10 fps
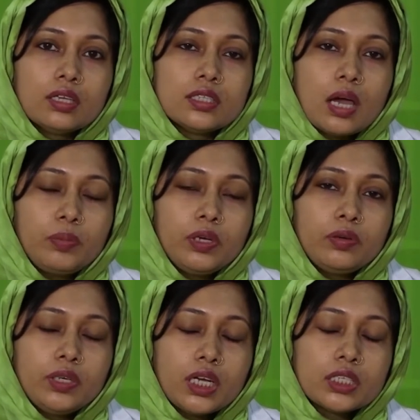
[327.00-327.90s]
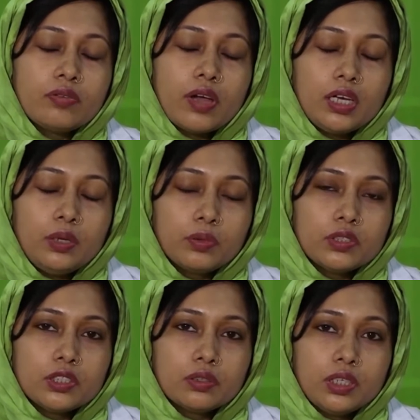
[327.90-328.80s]
subcutaneous fat
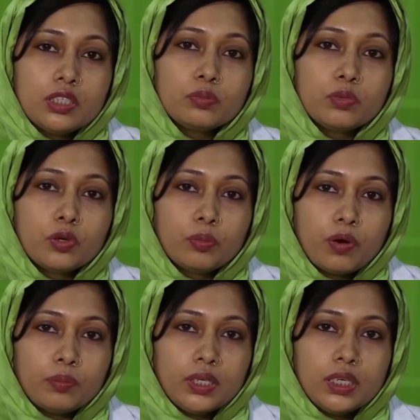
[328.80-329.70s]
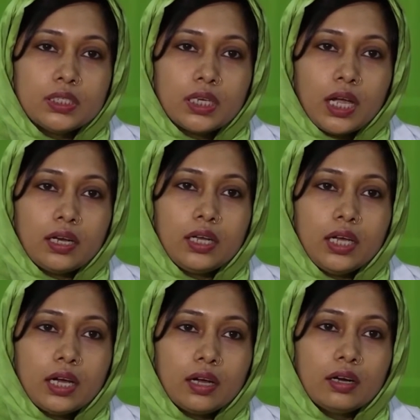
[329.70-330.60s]
deposition is more prominent and
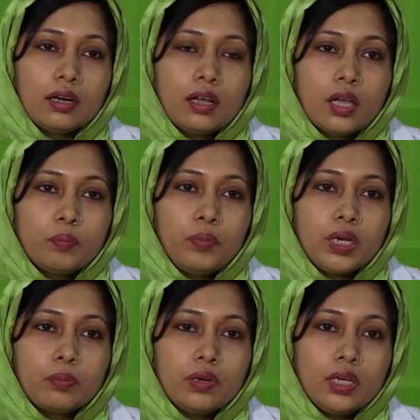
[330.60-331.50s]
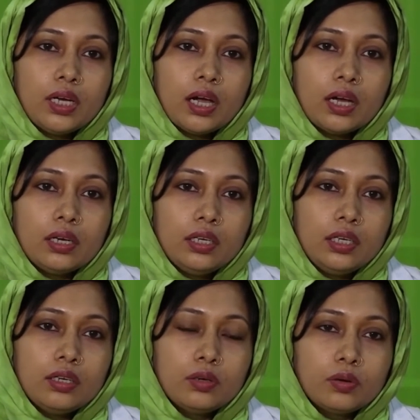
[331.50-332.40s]
here metabolic
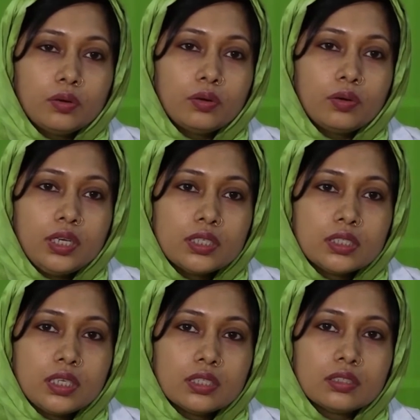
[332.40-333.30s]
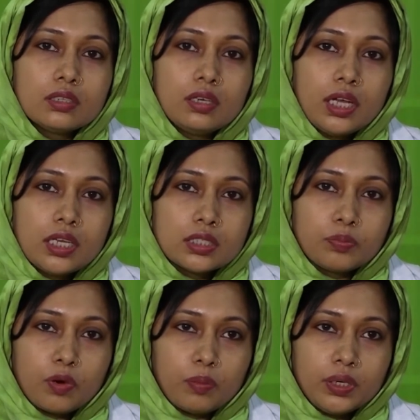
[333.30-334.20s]
cardio risk is less
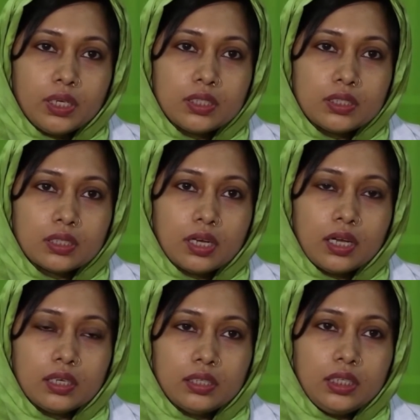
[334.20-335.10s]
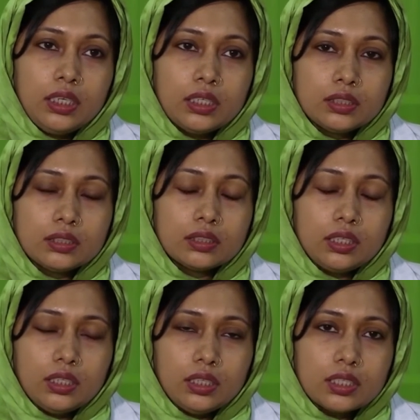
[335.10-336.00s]
prominent and it
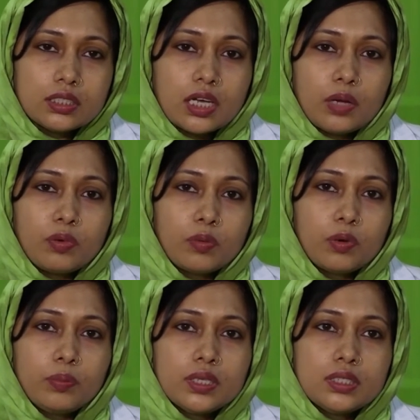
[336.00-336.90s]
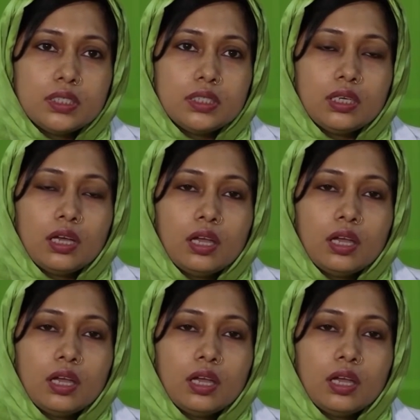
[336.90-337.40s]
in this type of obesity